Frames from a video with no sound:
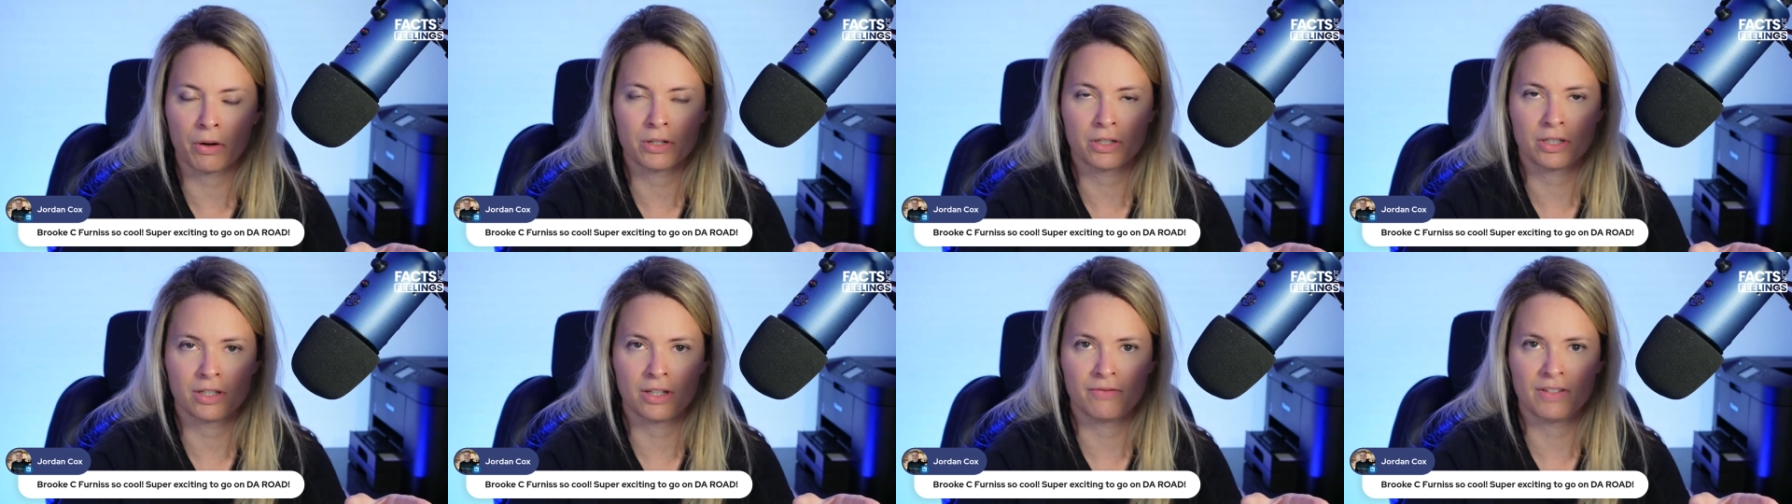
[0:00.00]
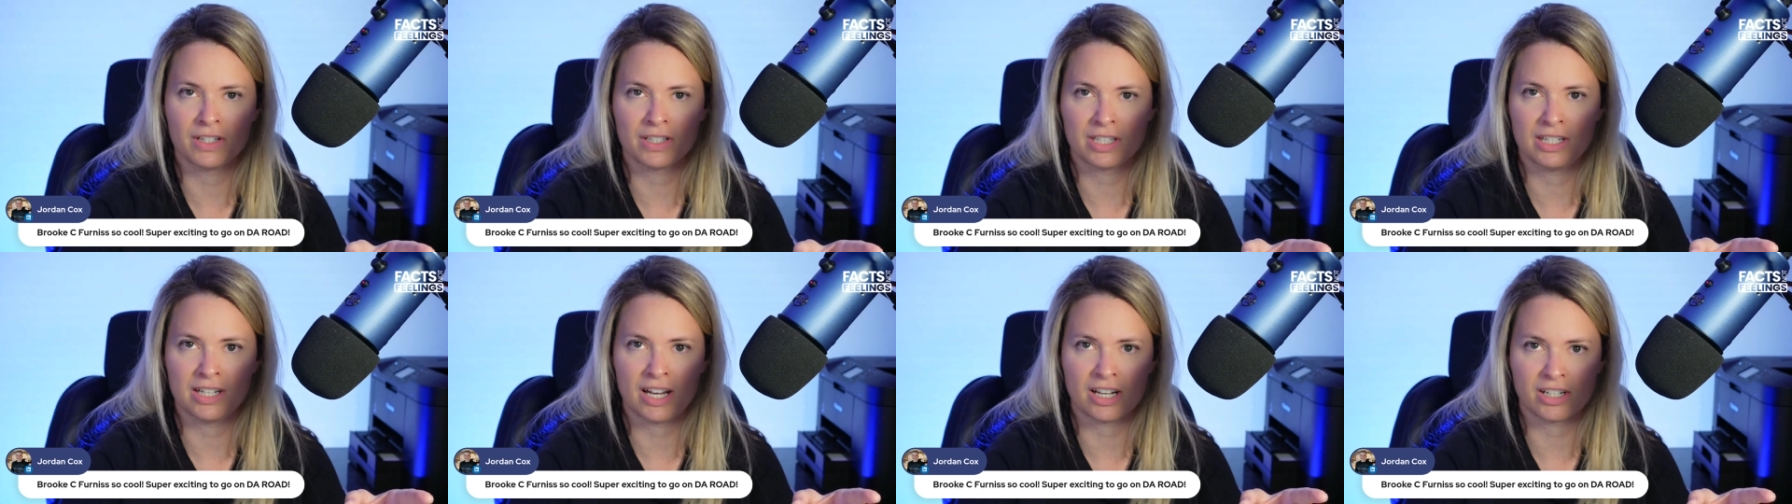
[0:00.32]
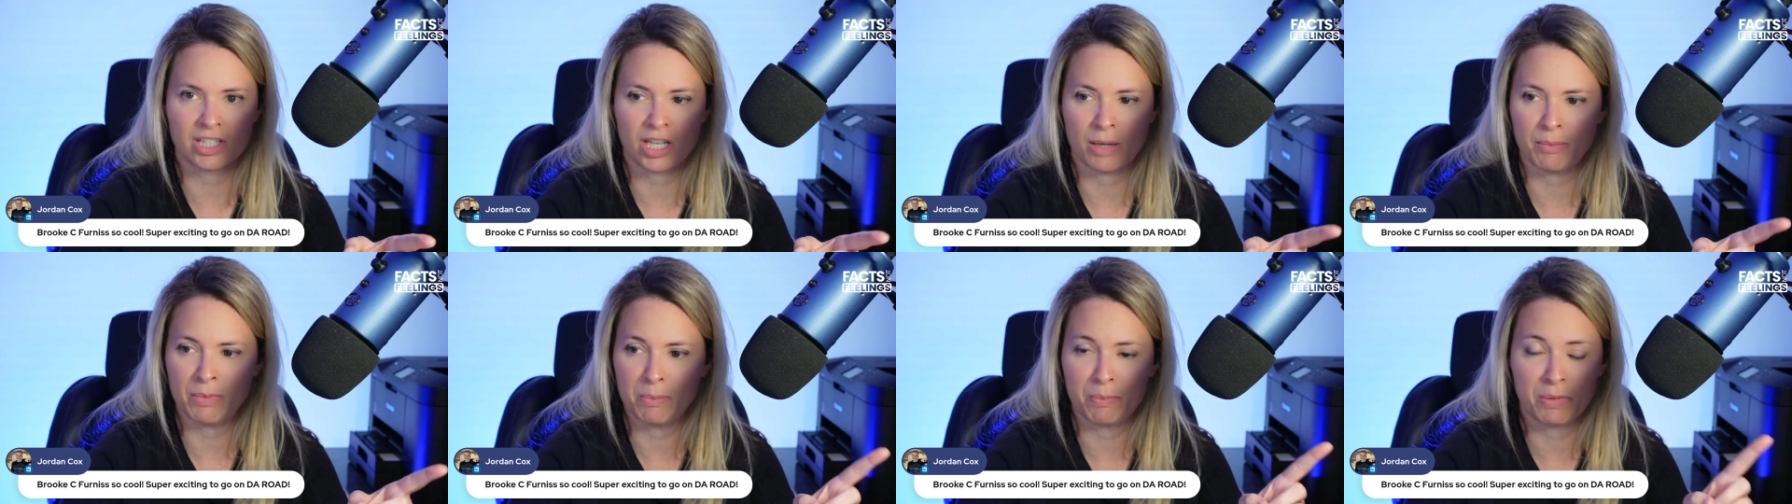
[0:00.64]
to the Vista Dash
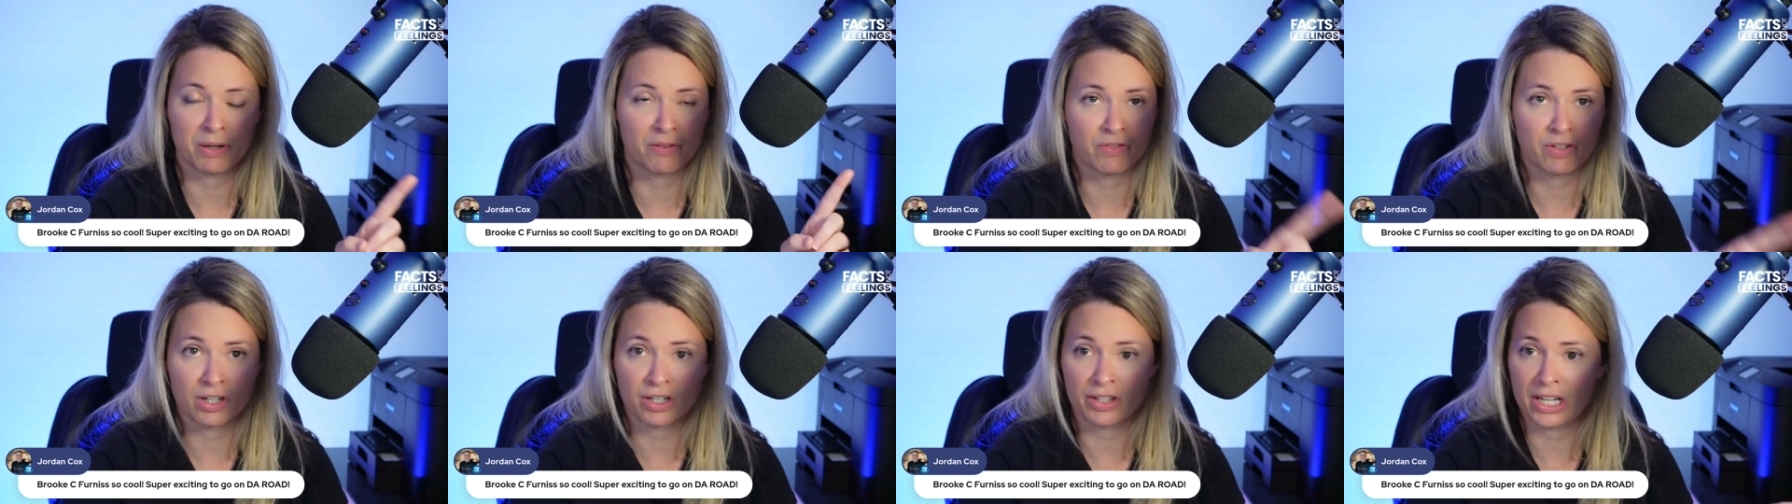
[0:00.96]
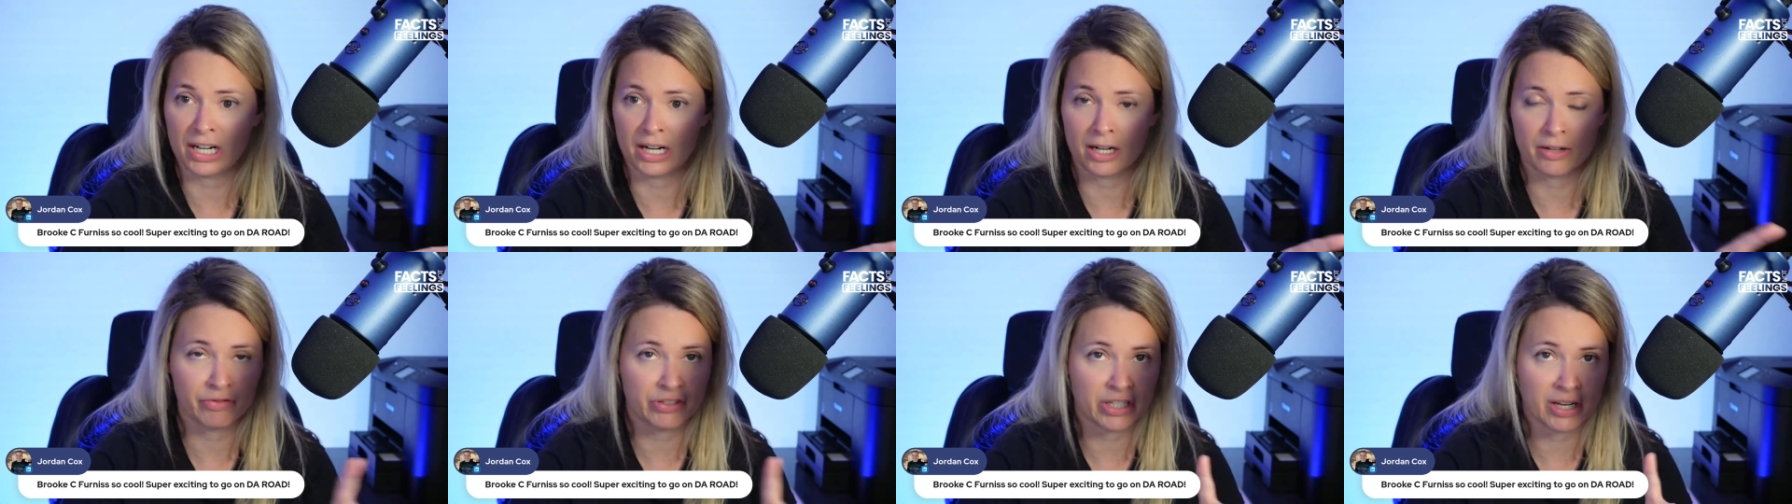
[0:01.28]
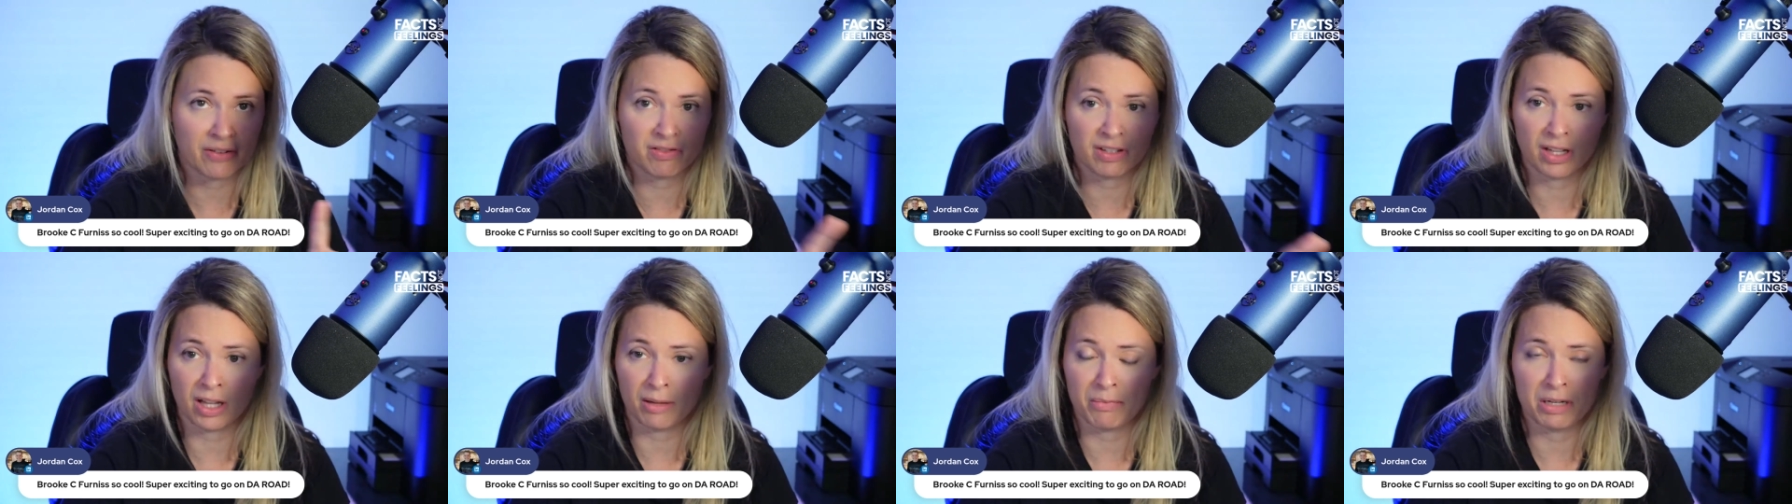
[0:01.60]
Summit, but if you're there,
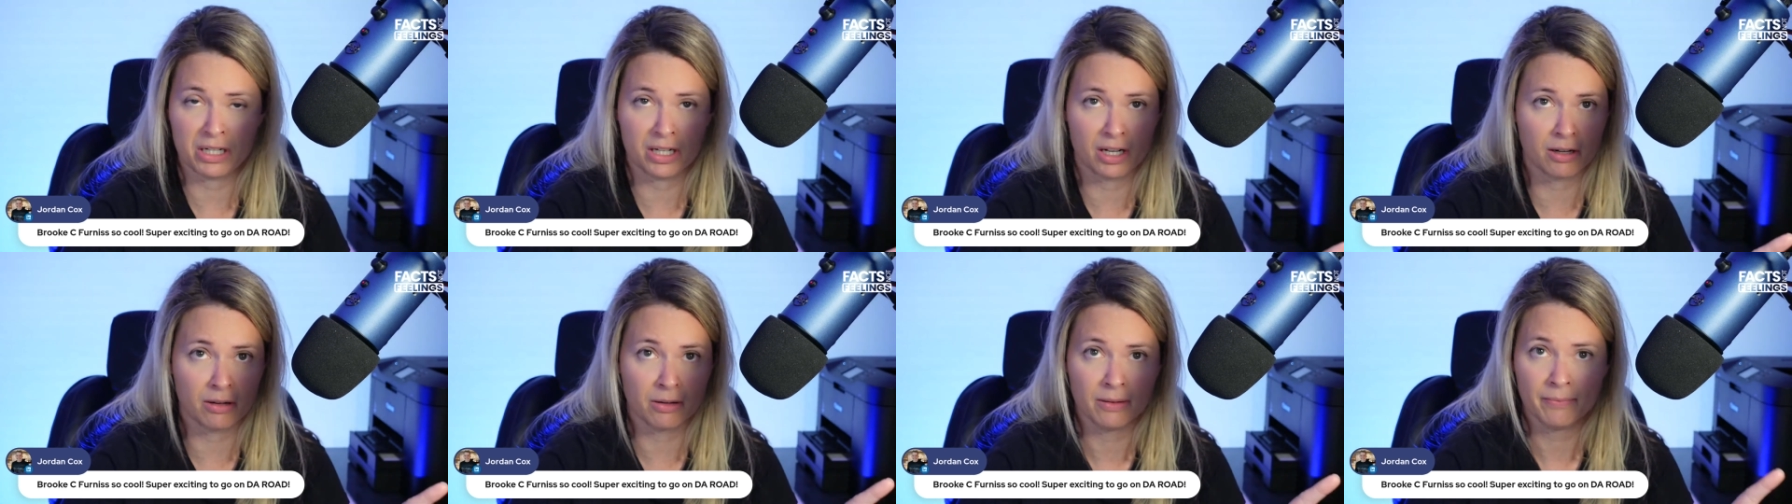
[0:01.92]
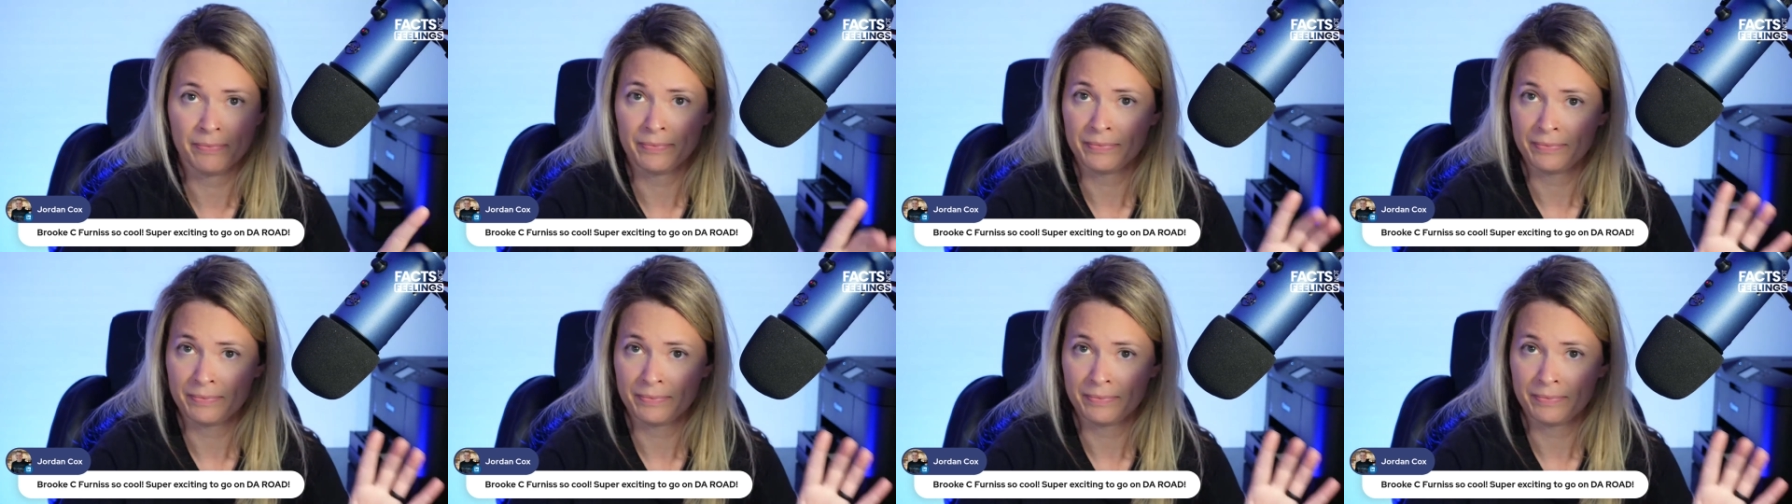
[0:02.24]
definitely let me know.